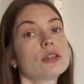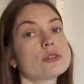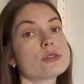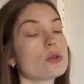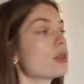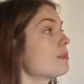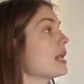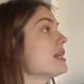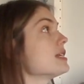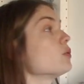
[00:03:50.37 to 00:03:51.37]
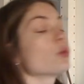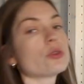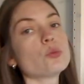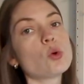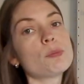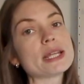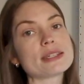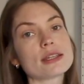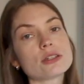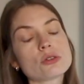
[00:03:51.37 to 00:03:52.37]
so they blend in with the wall
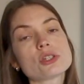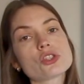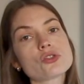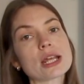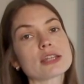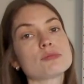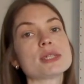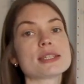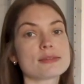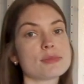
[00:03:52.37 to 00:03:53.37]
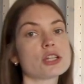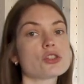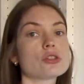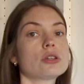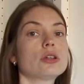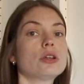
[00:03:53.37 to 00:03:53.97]
better and don't distract me as much